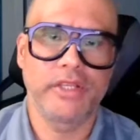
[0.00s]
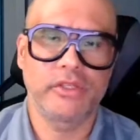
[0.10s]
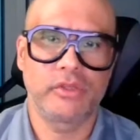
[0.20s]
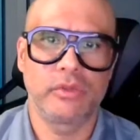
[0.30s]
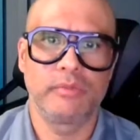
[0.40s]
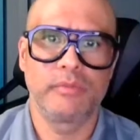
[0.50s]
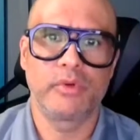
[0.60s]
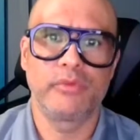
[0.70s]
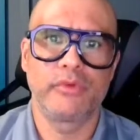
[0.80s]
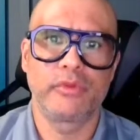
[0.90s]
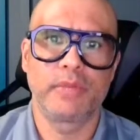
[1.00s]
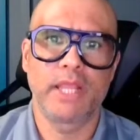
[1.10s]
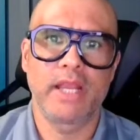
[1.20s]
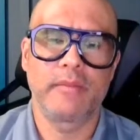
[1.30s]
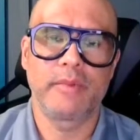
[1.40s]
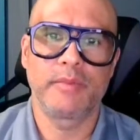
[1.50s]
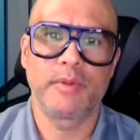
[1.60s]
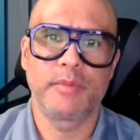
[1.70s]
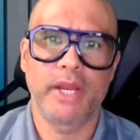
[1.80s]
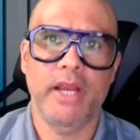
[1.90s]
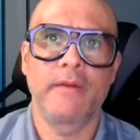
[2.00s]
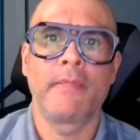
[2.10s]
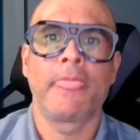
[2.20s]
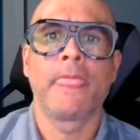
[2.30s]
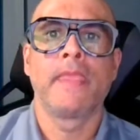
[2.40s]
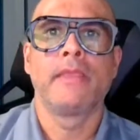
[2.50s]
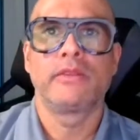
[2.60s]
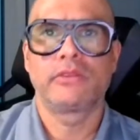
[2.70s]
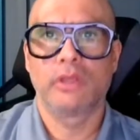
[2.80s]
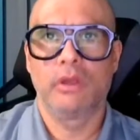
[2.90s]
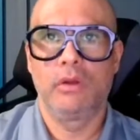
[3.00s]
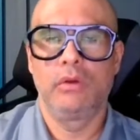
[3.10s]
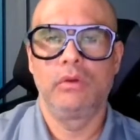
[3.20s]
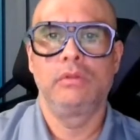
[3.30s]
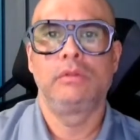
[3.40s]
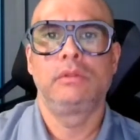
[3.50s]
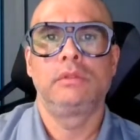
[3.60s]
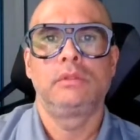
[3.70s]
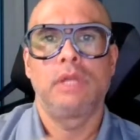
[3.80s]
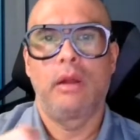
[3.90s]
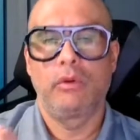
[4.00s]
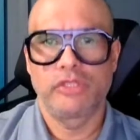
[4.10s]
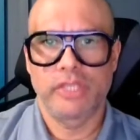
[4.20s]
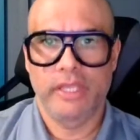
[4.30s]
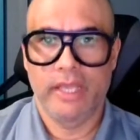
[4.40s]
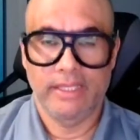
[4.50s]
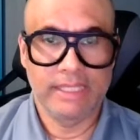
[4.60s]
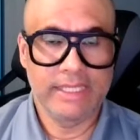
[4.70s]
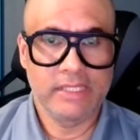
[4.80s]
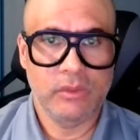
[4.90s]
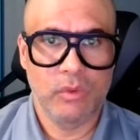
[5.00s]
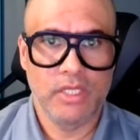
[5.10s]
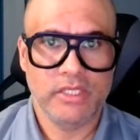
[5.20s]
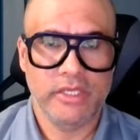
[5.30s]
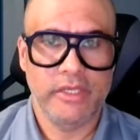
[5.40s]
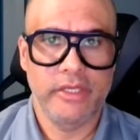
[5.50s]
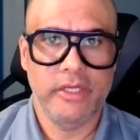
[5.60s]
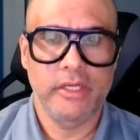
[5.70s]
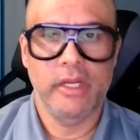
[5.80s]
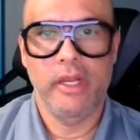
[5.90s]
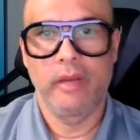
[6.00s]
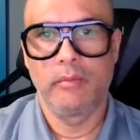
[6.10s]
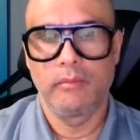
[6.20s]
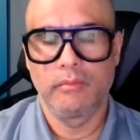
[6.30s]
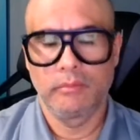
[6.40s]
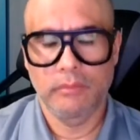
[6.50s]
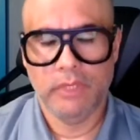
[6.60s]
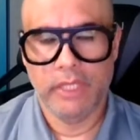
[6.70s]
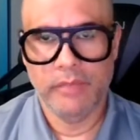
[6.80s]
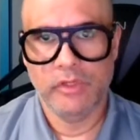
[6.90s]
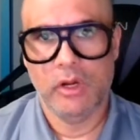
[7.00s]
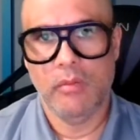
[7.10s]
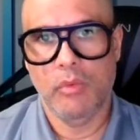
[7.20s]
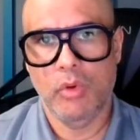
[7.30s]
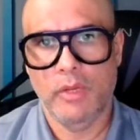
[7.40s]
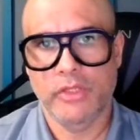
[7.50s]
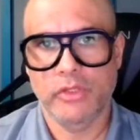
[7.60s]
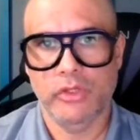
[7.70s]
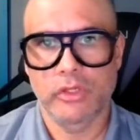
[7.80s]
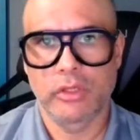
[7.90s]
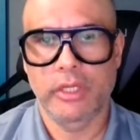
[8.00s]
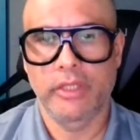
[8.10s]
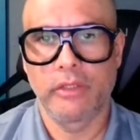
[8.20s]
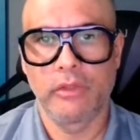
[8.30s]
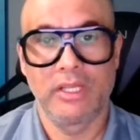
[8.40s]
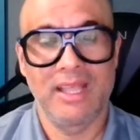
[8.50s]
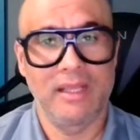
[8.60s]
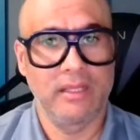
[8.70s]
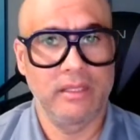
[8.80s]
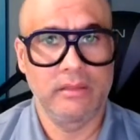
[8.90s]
ways to improve your plan and be prepared. So I would say at least once a year, and teams that are more mature can do it